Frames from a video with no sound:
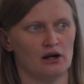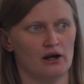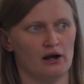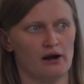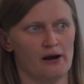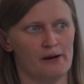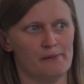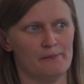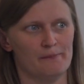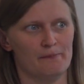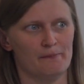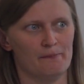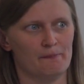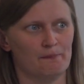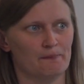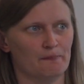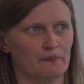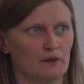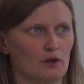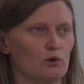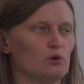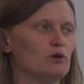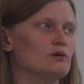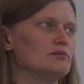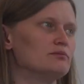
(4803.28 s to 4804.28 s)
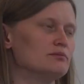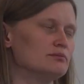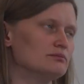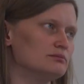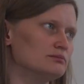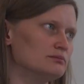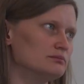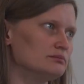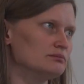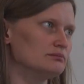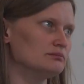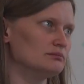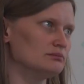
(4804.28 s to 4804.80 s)
um, or
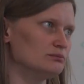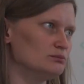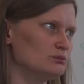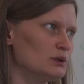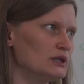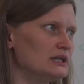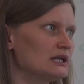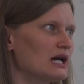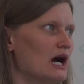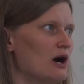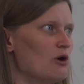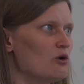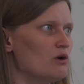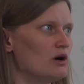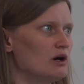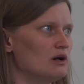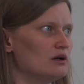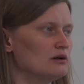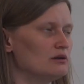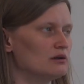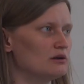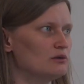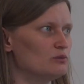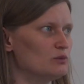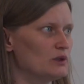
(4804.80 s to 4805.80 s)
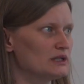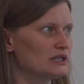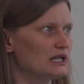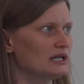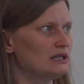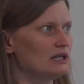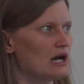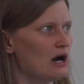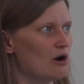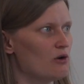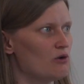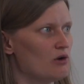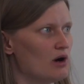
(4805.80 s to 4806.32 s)
what, our, what
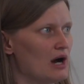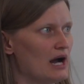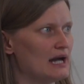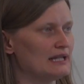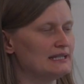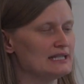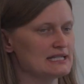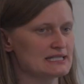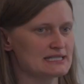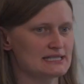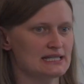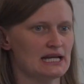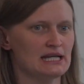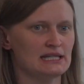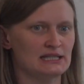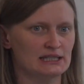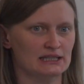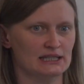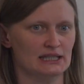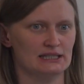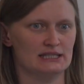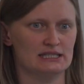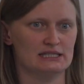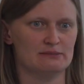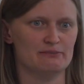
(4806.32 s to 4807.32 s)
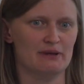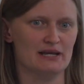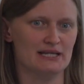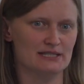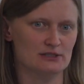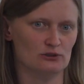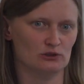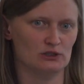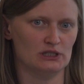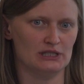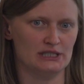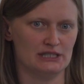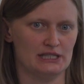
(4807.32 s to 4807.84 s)
can our understanding that is
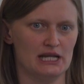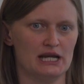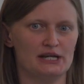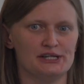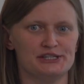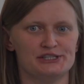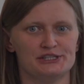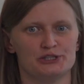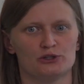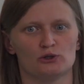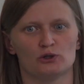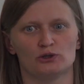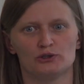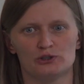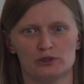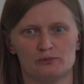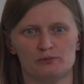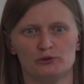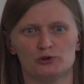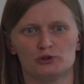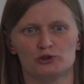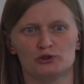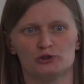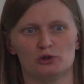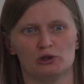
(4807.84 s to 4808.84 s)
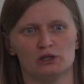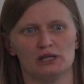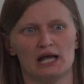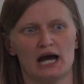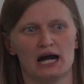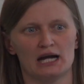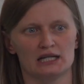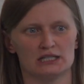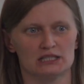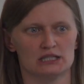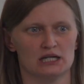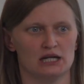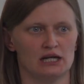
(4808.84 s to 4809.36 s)
based on linearity contribute to a
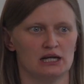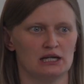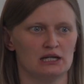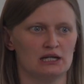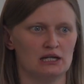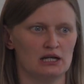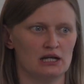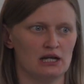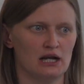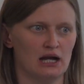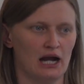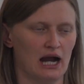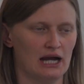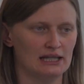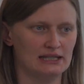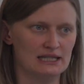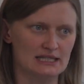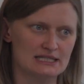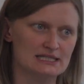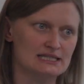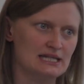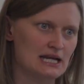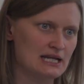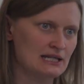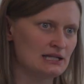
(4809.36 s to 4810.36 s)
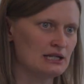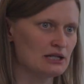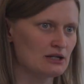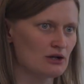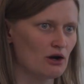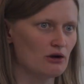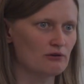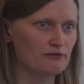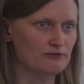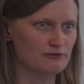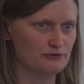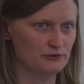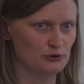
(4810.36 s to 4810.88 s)
larger understanding
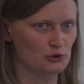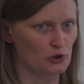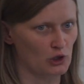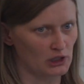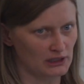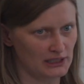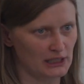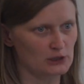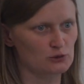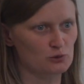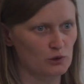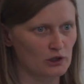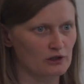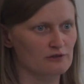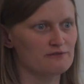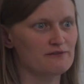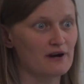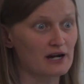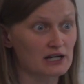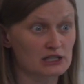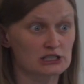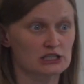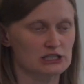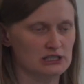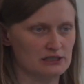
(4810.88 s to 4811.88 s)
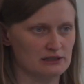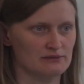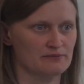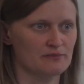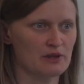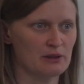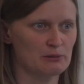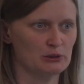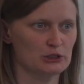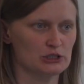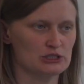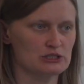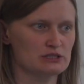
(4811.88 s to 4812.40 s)
of neural network function?
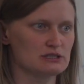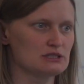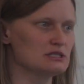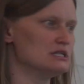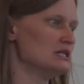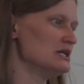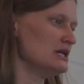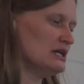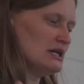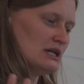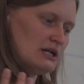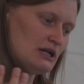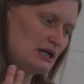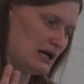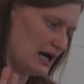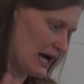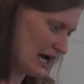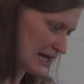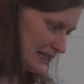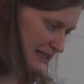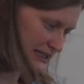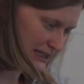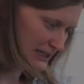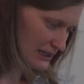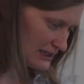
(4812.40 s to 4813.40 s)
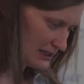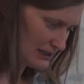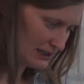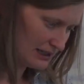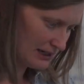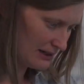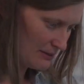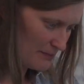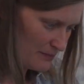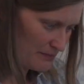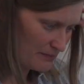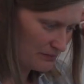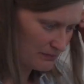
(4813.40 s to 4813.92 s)
Because I think
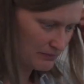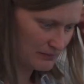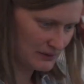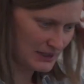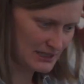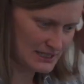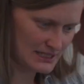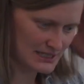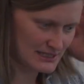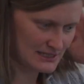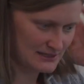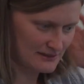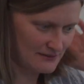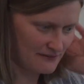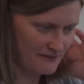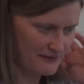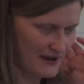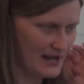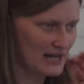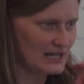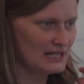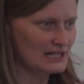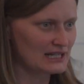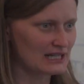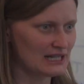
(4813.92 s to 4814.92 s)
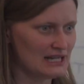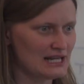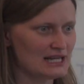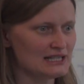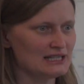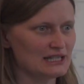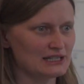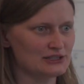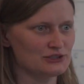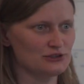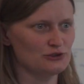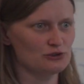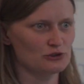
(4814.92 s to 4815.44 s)
um, it is fairly clear
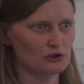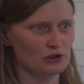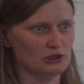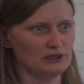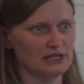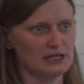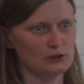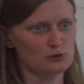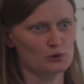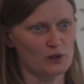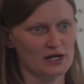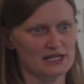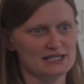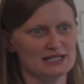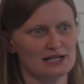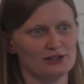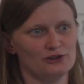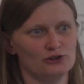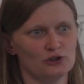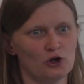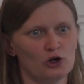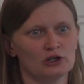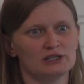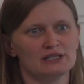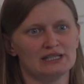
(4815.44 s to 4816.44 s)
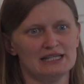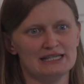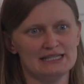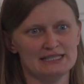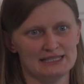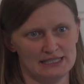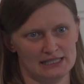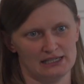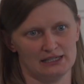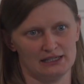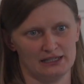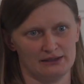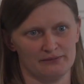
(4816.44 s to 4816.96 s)
that neural networks are not
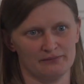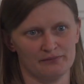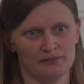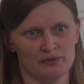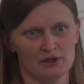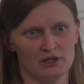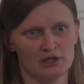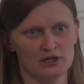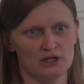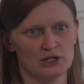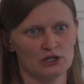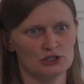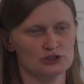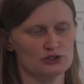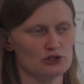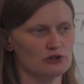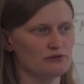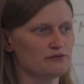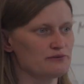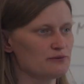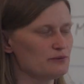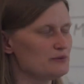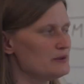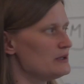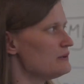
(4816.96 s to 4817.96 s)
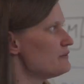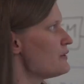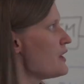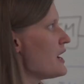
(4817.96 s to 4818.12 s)
linear. So if we